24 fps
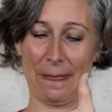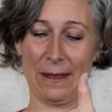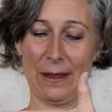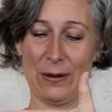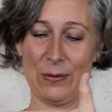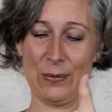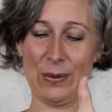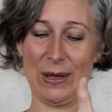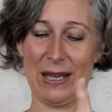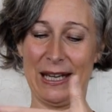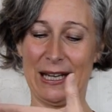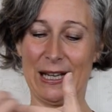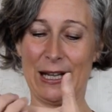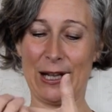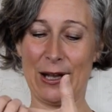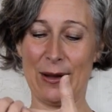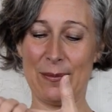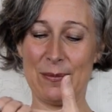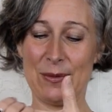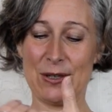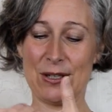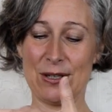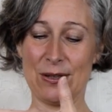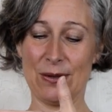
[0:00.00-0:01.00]
We're going to
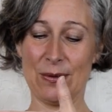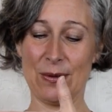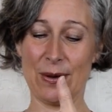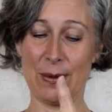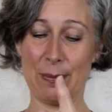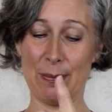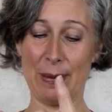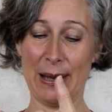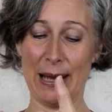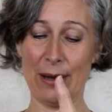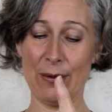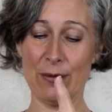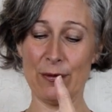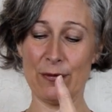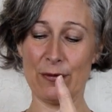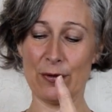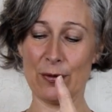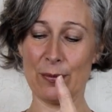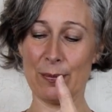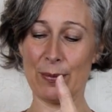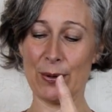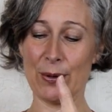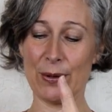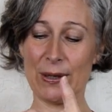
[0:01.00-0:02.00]
come to a
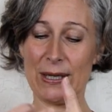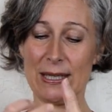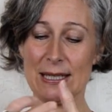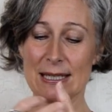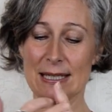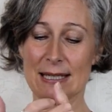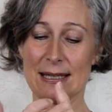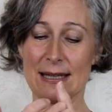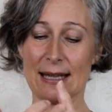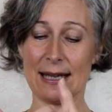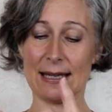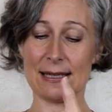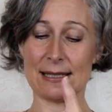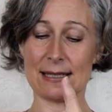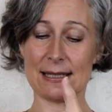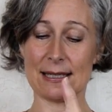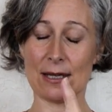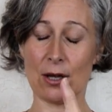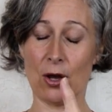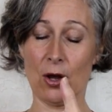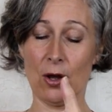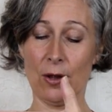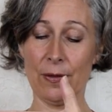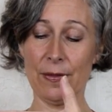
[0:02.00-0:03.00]
powerful point that's
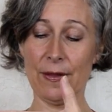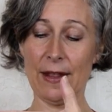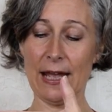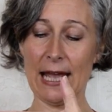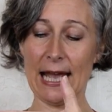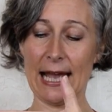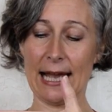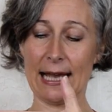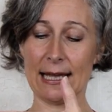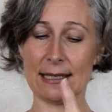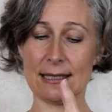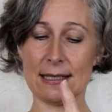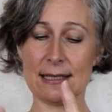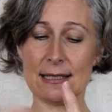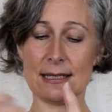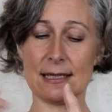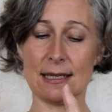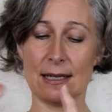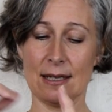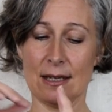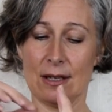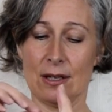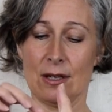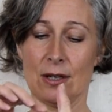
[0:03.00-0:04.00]
on the hand.
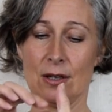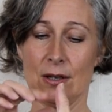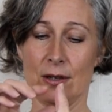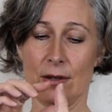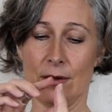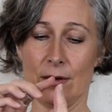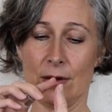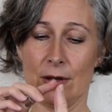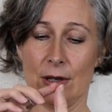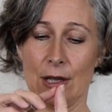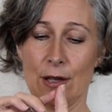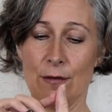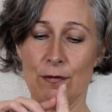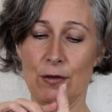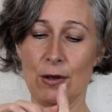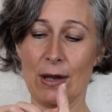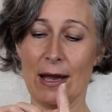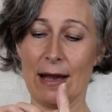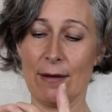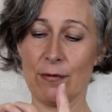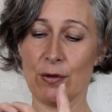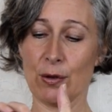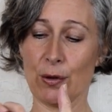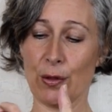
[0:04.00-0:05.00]
If you
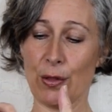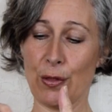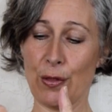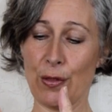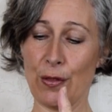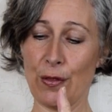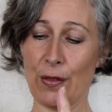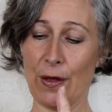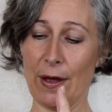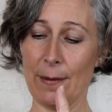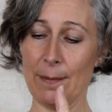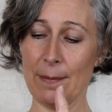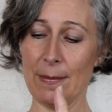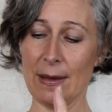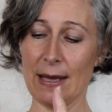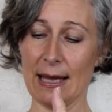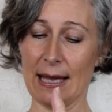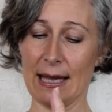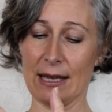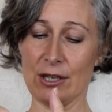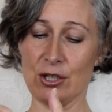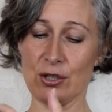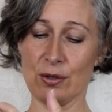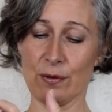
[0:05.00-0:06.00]
have your thumb
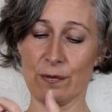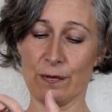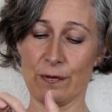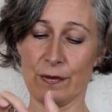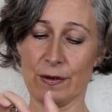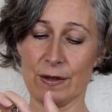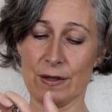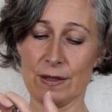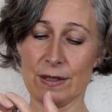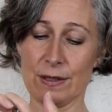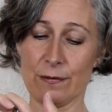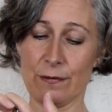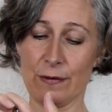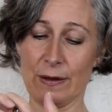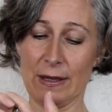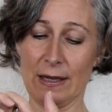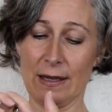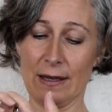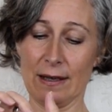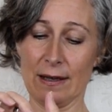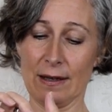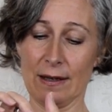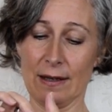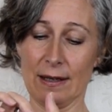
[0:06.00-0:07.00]
and your first
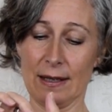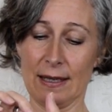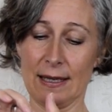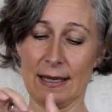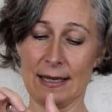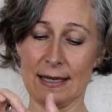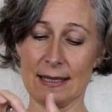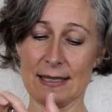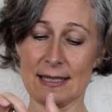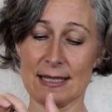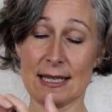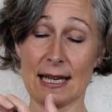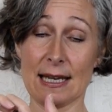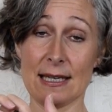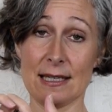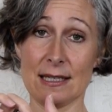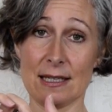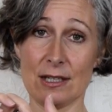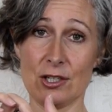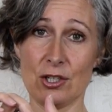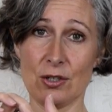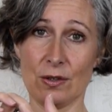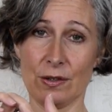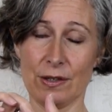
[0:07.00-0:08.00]
finger
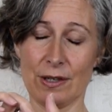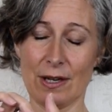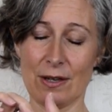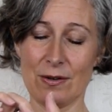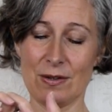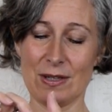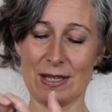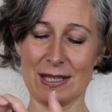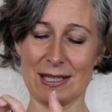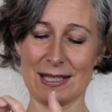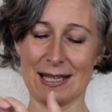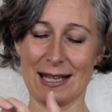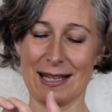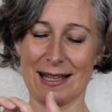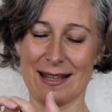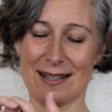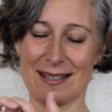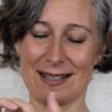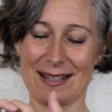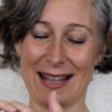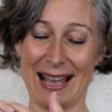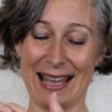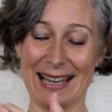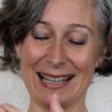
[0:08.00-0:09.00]
extended, you'll notice
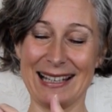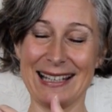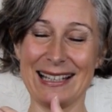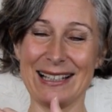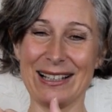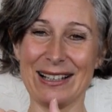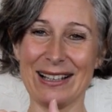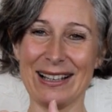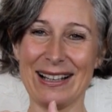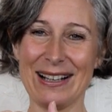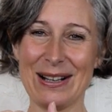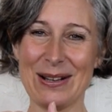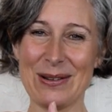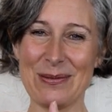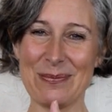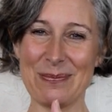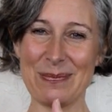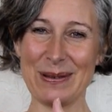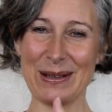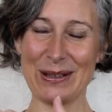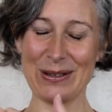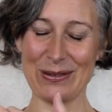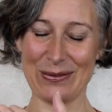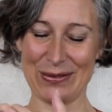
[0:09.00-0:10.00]
there's that little
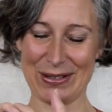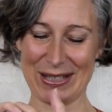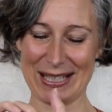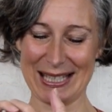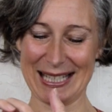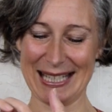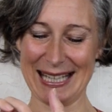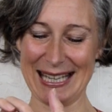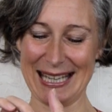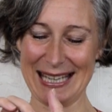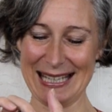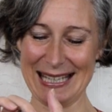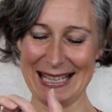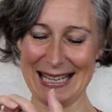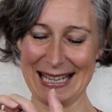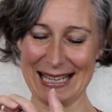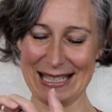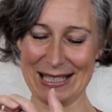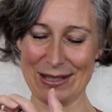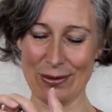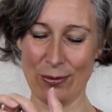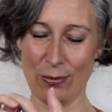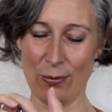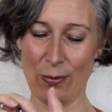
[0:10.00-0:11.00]
bit of skin
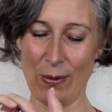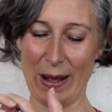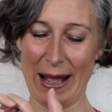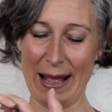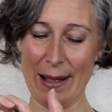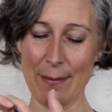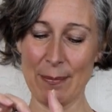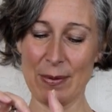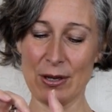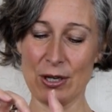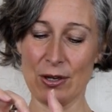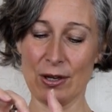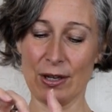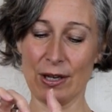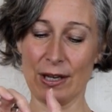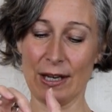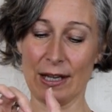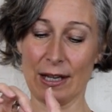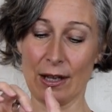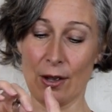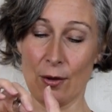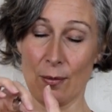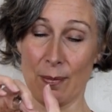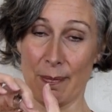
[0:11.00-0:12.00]
as a web. You're going to
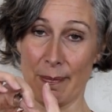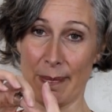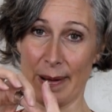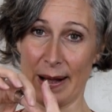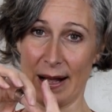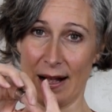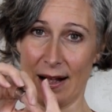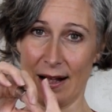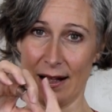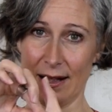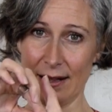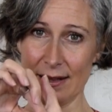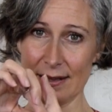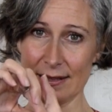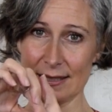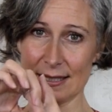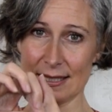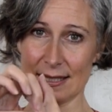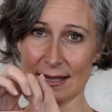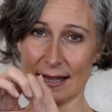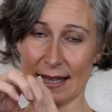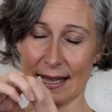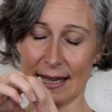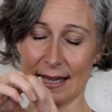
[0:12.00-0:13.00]
go
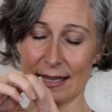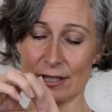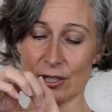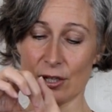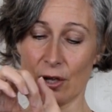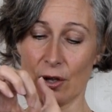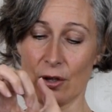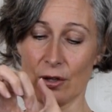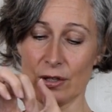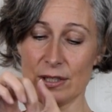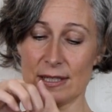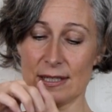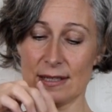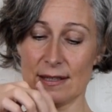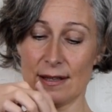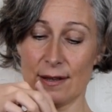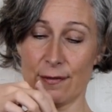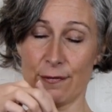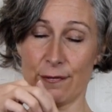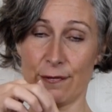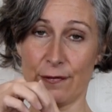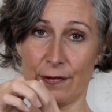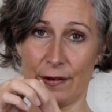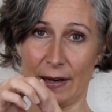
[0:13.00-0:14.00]
past that onto the
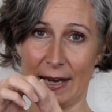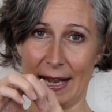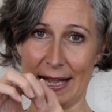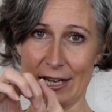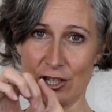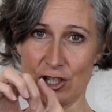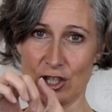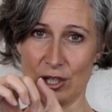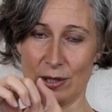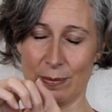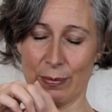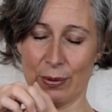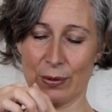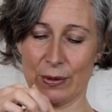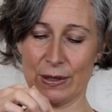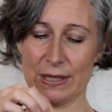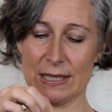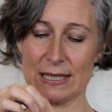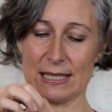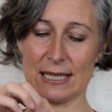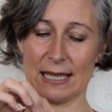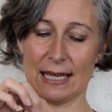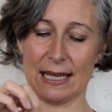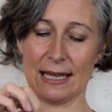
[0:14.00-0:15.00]
fleshy
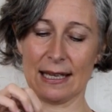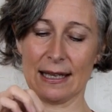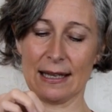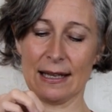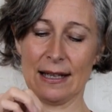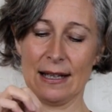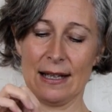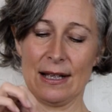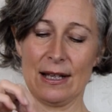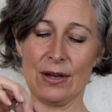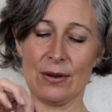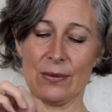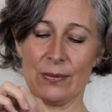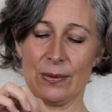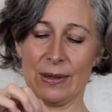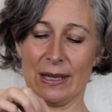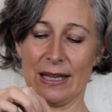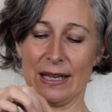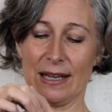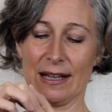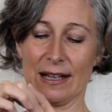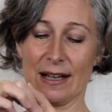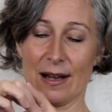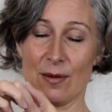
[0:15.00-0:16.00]
point here. We're
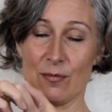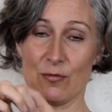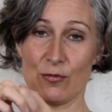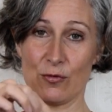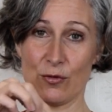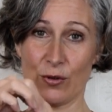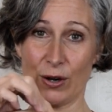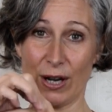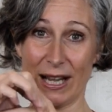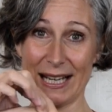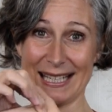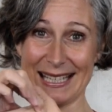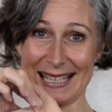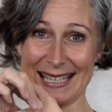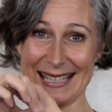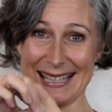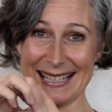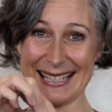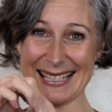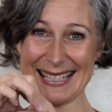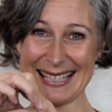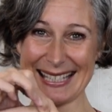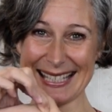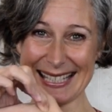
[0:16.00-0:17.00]
going to come right in
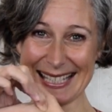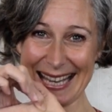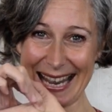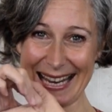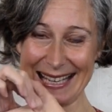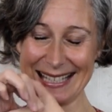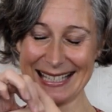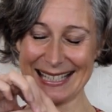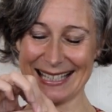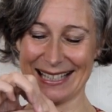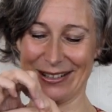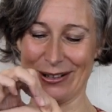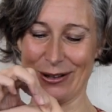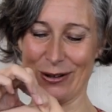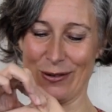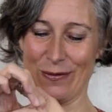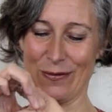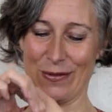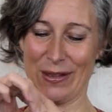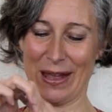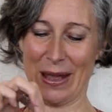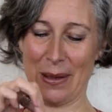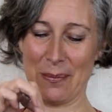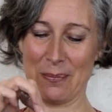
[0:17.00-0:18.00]
the center
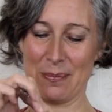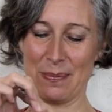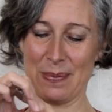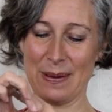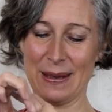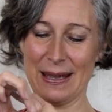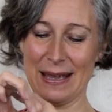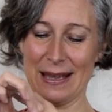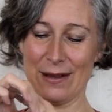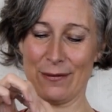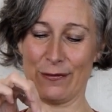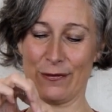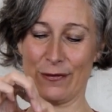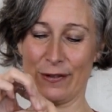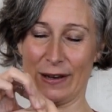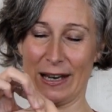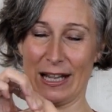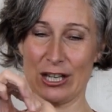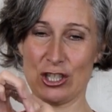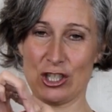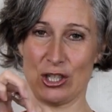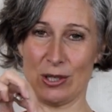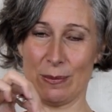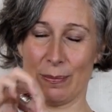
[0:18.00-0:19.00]
of that big
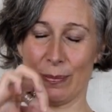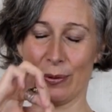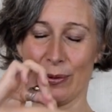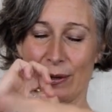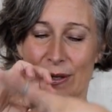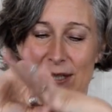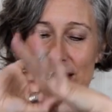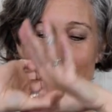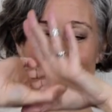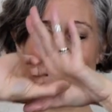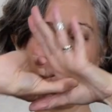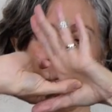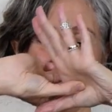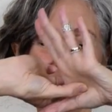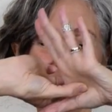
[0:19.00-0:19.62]
fleshy point, and